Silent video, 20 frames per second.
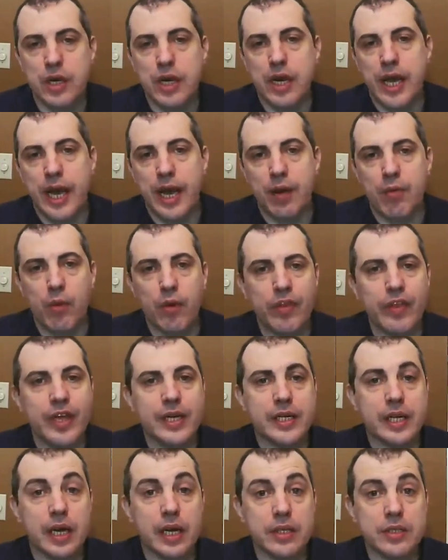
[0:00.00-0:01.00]
And what that
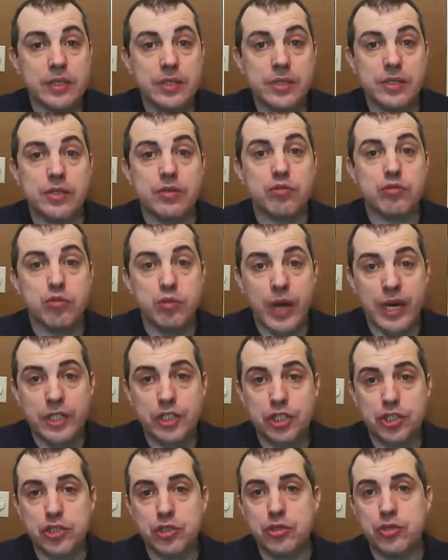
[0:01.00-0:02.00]
does is it
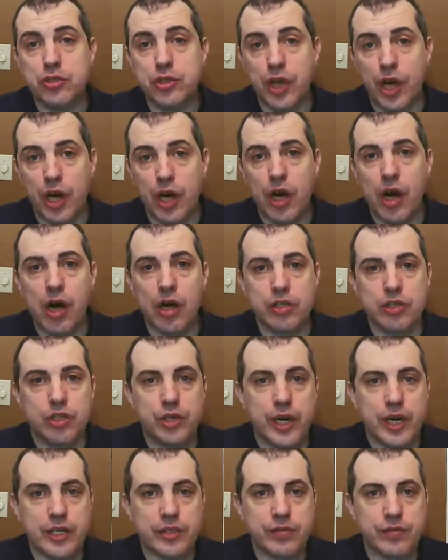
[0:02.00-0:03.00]
registers a contract
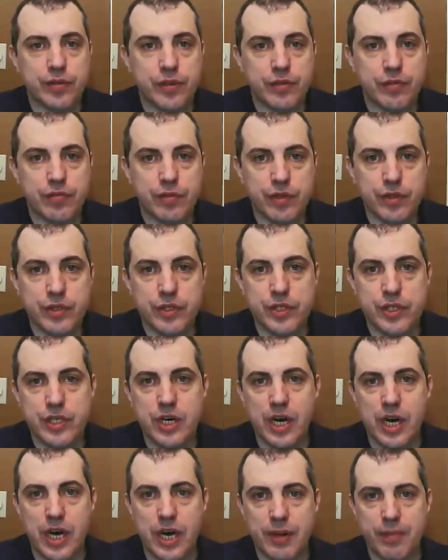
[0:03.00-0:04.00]
for the first
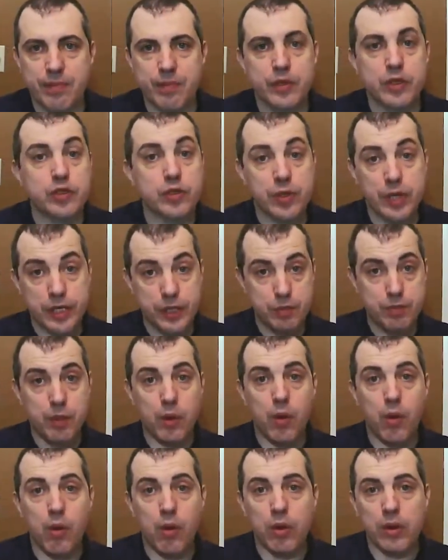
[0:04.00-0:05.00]
time. So let's put
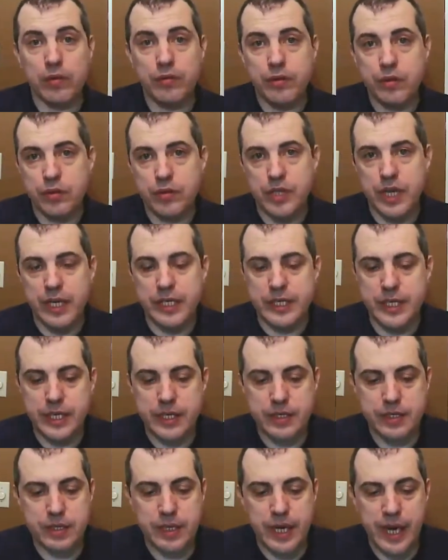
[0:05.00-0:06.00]
all of those ideas
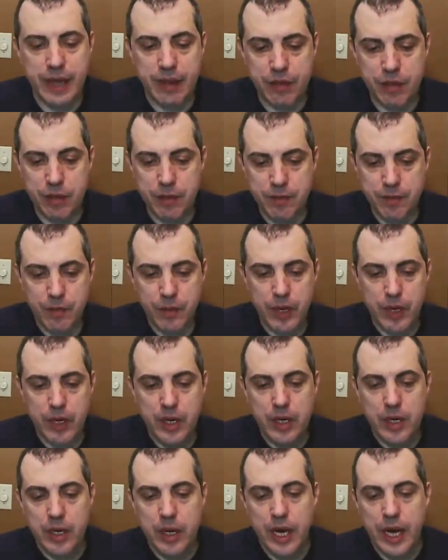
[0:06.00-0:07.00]
together
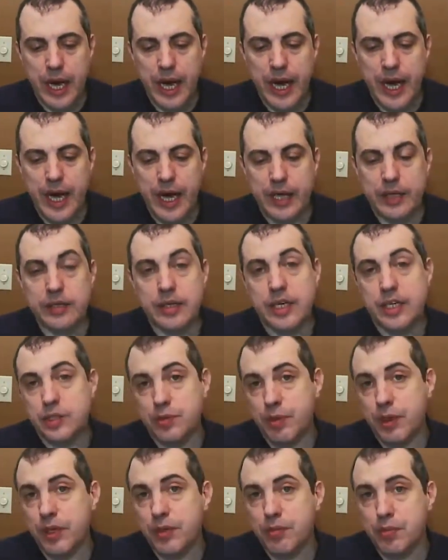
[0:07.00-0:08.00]
and explain
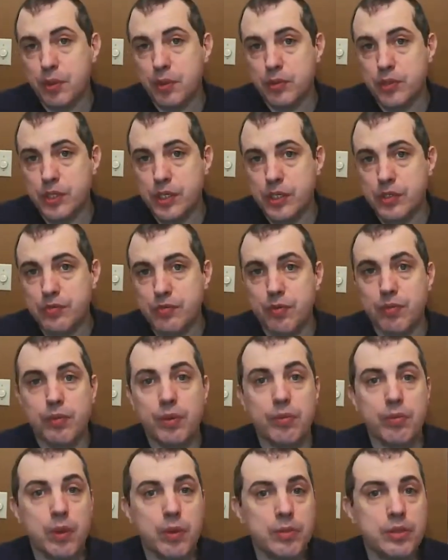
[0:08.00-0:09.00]
the process from the
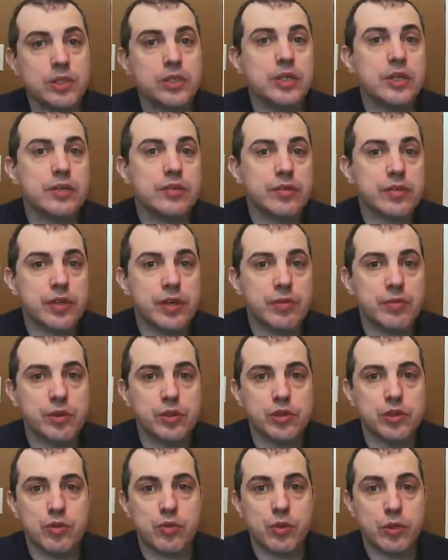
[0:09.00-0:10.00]
moment an Ethereum user
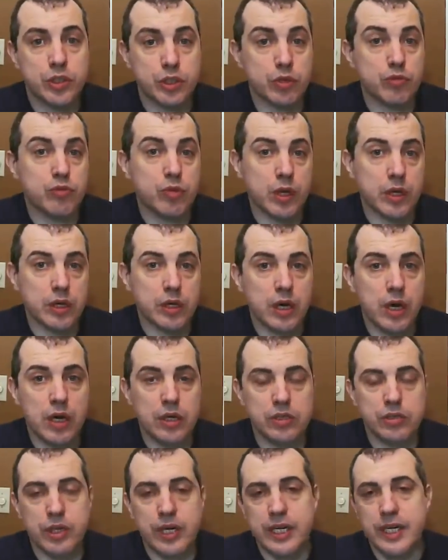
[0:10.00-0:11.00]
wants to run a
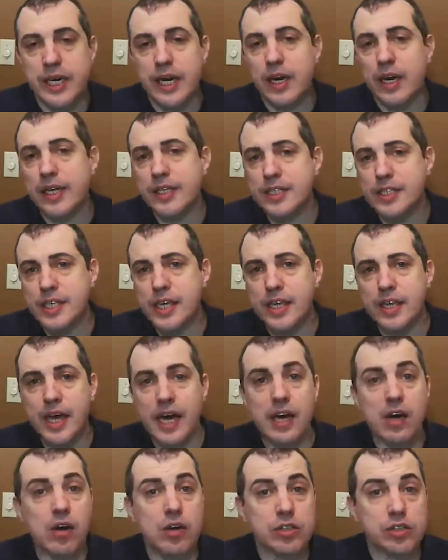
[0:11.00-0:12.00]
contract. Now, let's say that
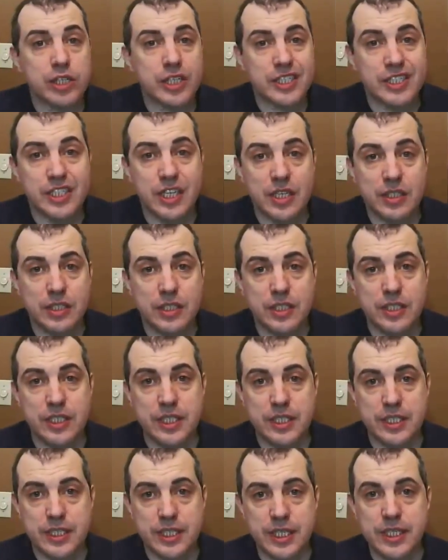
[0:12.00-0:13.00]
contract doesn't
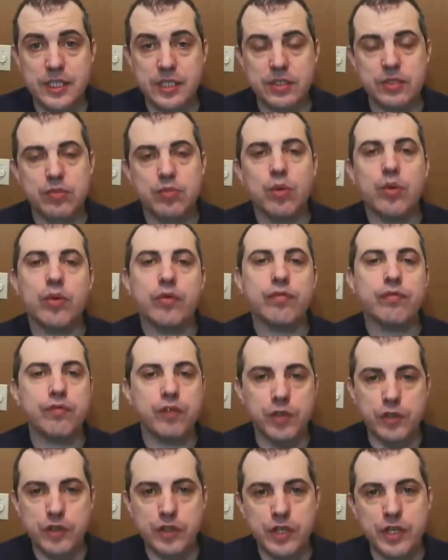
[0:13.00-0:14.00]
exist. Well, the
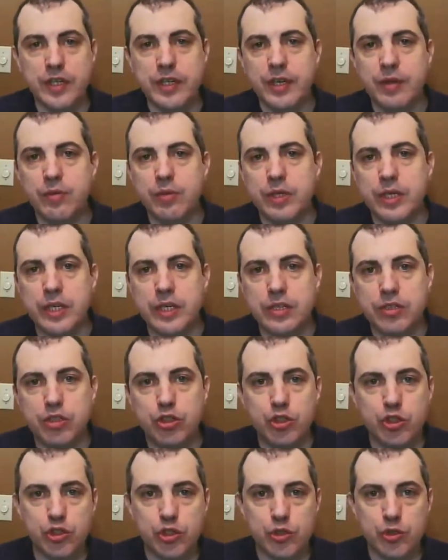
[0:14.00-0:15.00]
first thing they would need to
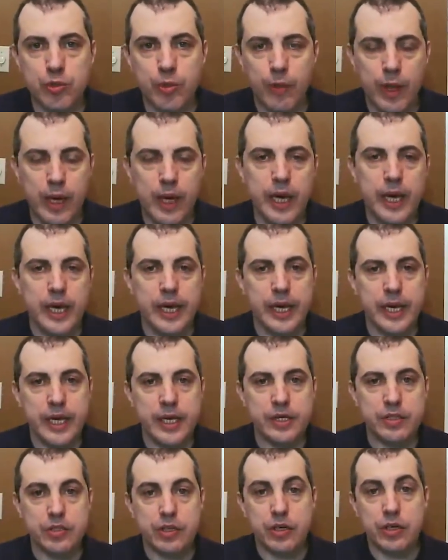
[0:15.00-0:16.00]
do
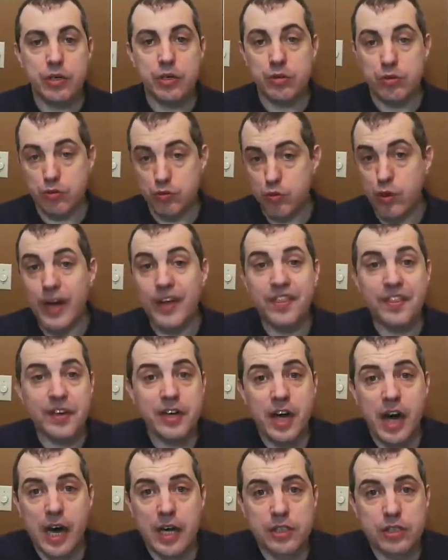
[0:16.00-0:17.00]
is write the
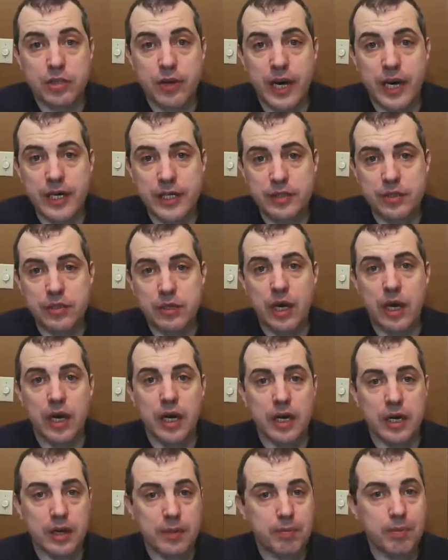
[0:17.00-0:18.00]
contract,
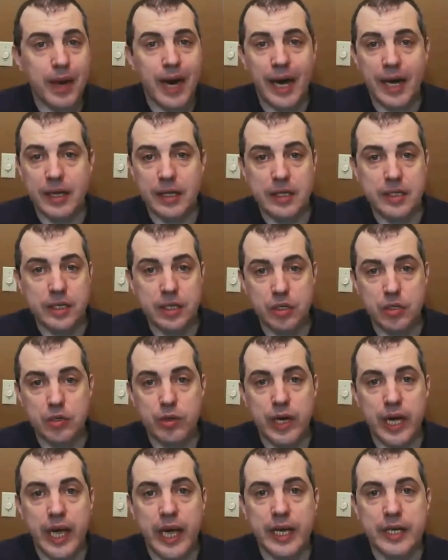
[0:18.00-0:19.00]
compile it,
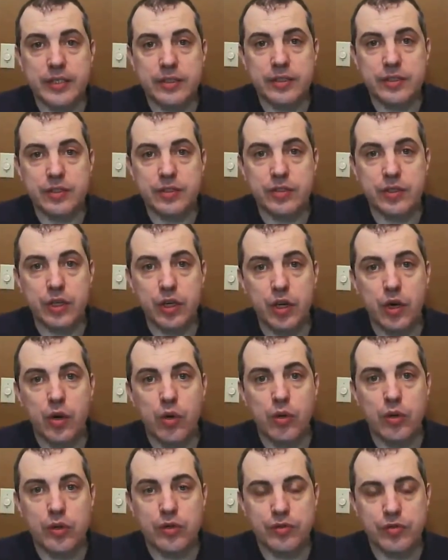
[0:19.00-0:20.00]
create the
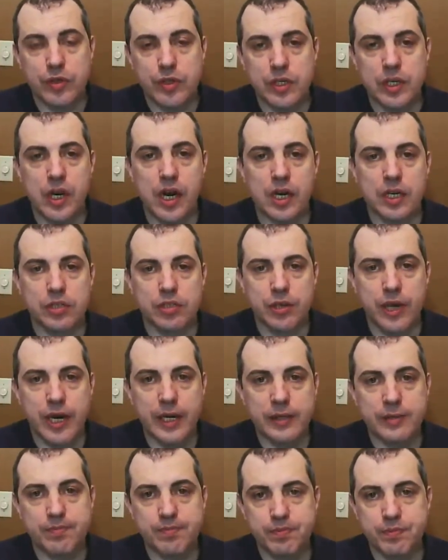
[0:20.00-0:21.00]
code for the contract,
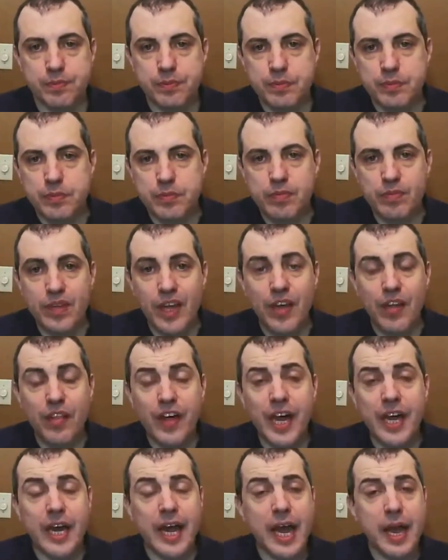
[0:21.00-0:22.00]

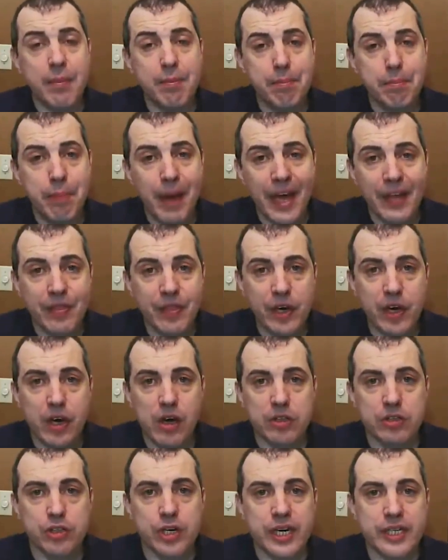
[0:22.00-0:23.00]
then embed the
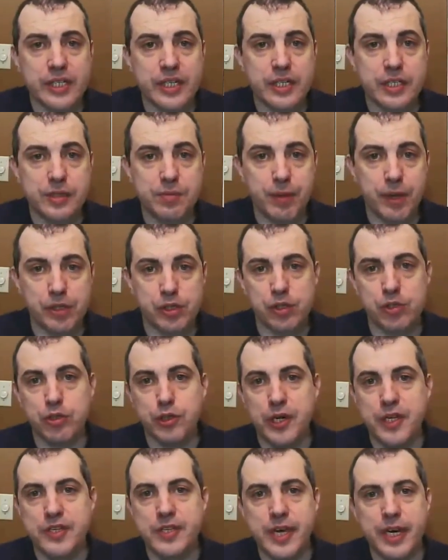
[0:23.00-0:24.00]
contract in a special
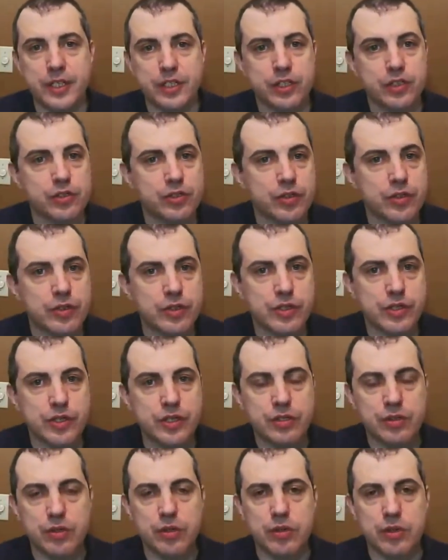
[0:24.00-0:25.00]
transaction to the
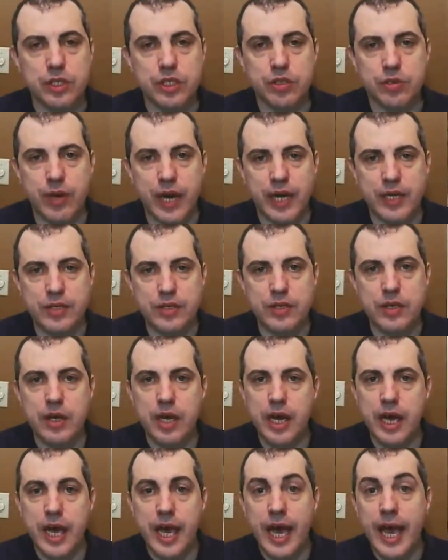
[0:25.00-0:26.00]
0 address,
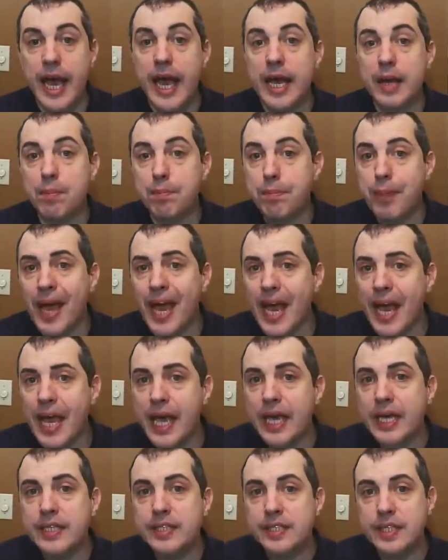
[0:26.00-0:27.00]
and
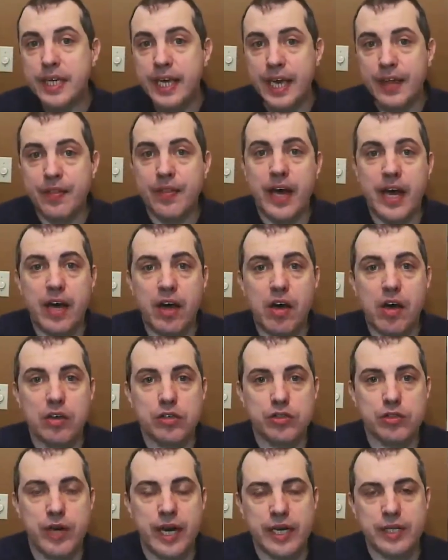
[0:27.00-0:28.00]
pay to get that
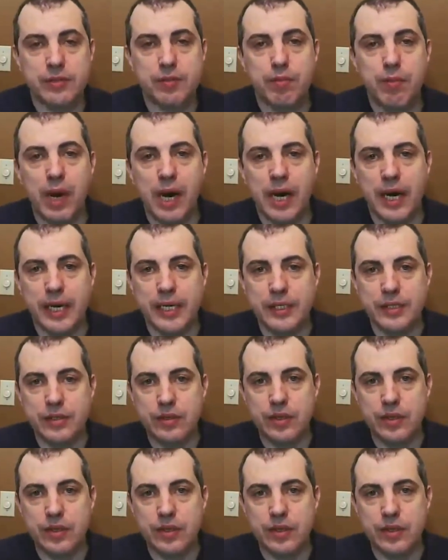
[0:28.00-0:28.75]
contract mined.